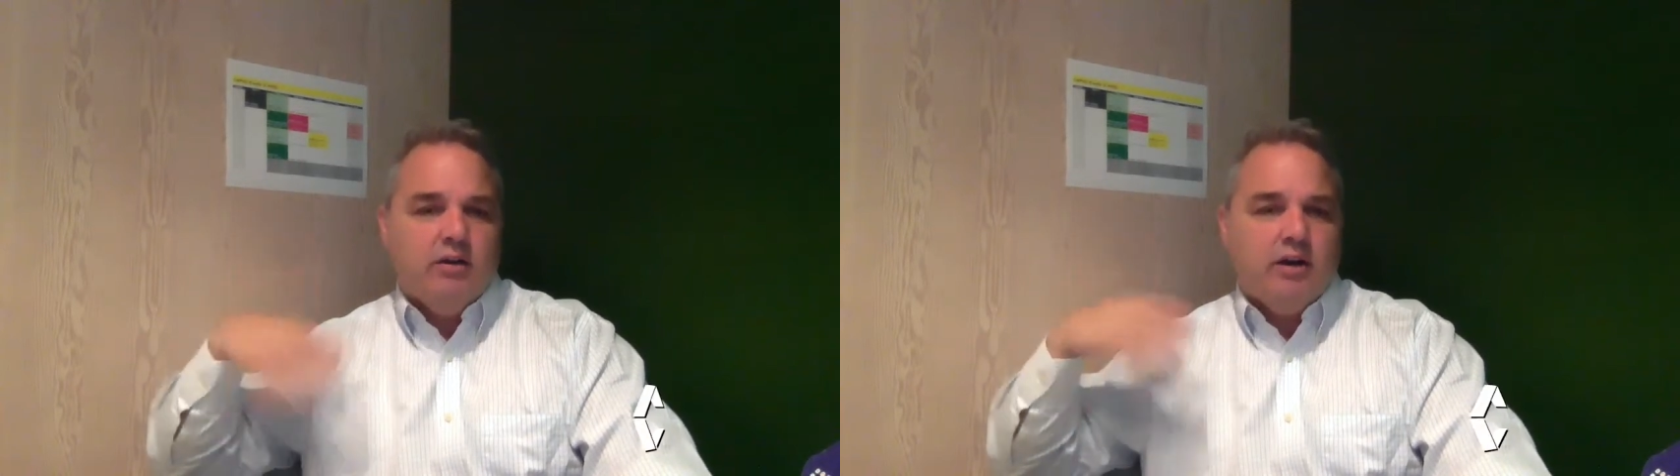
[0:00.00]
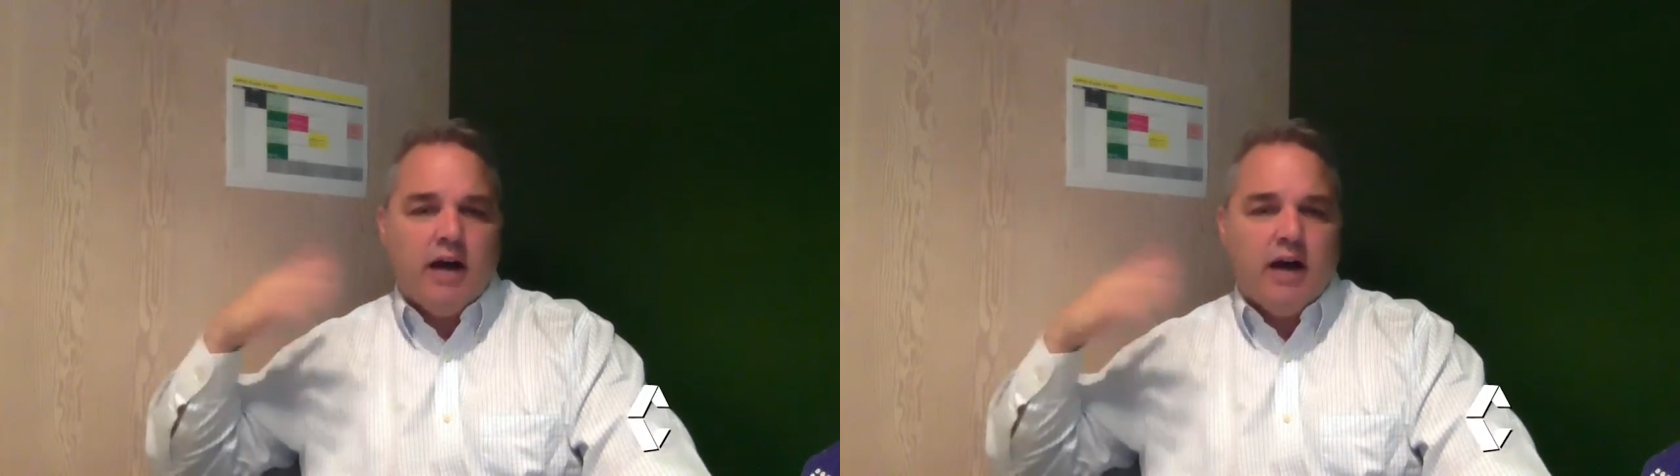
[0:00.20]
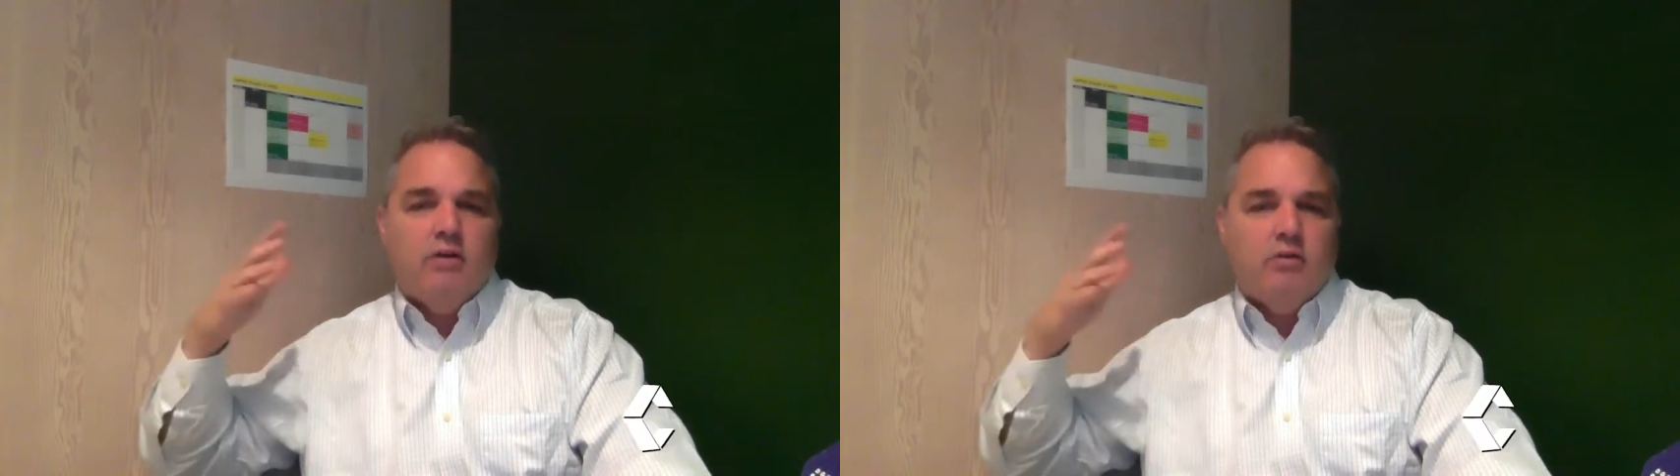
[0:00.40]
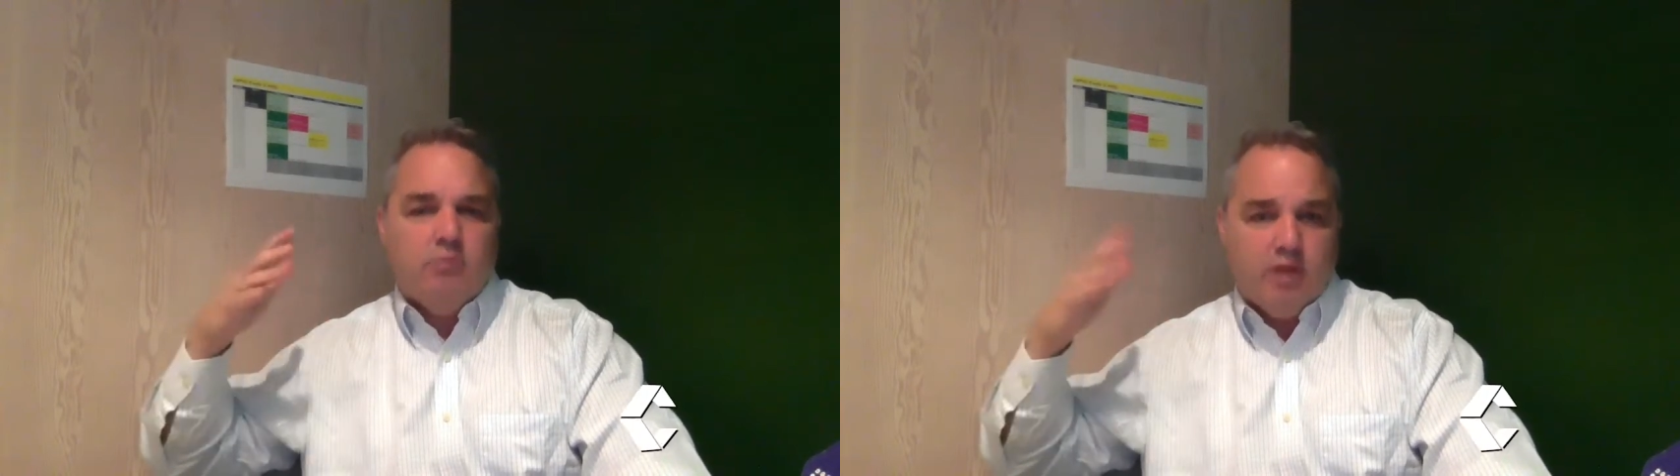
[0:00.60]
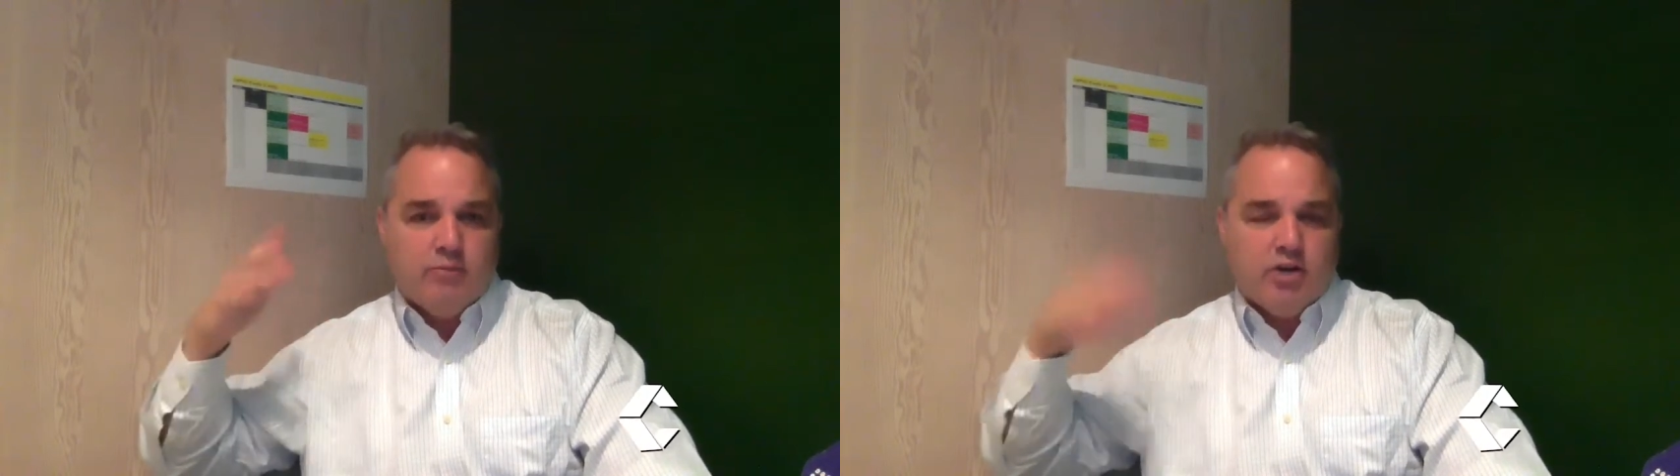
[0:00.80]
and I know
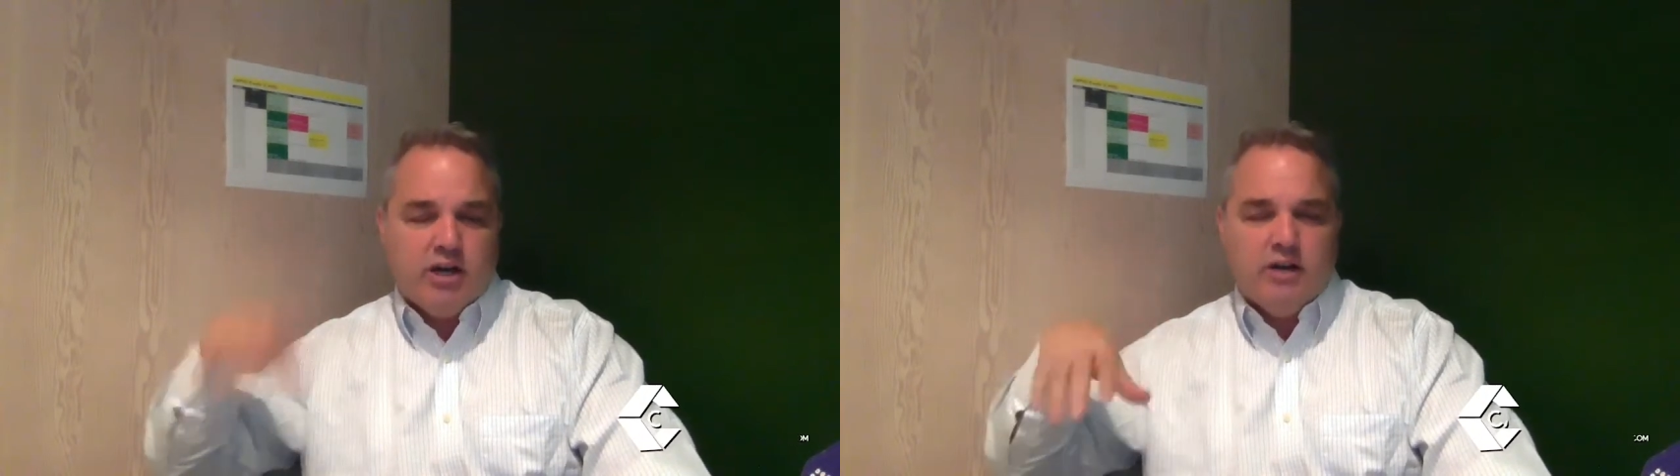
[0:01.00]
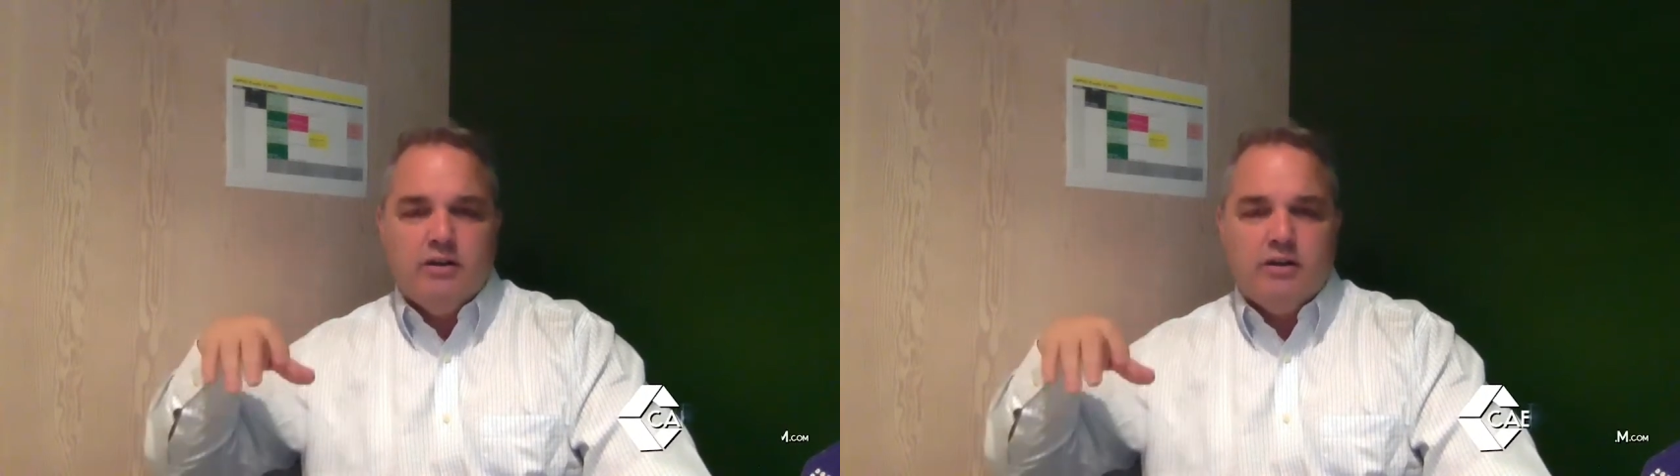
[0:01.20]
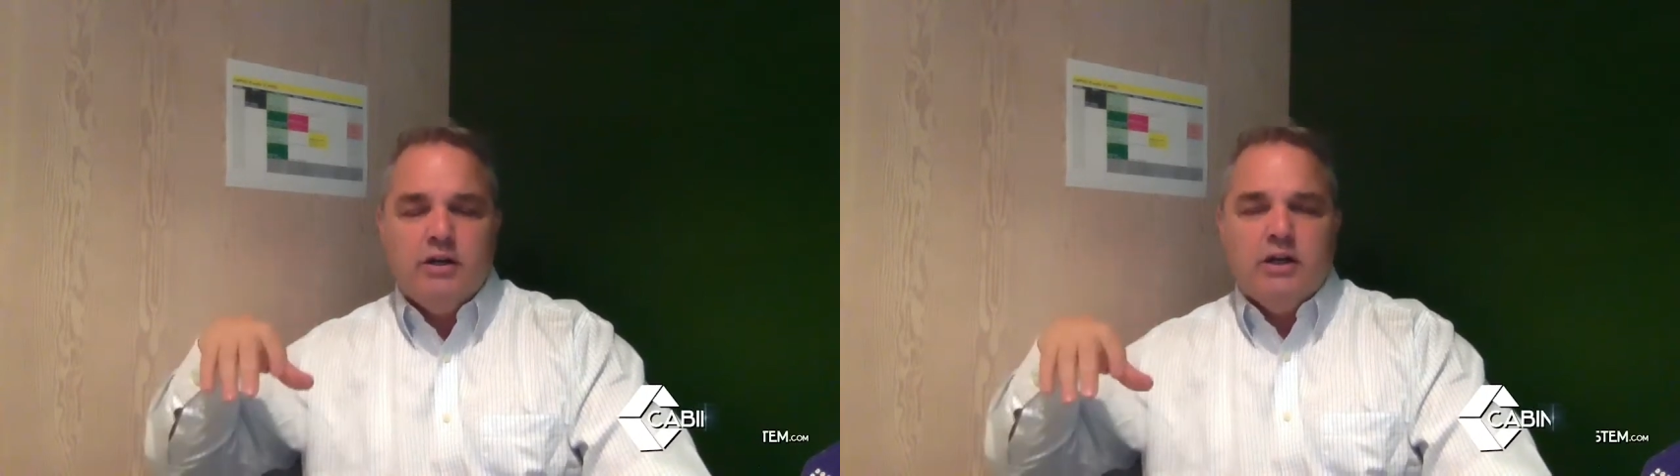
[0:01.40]
what I'm trying to do.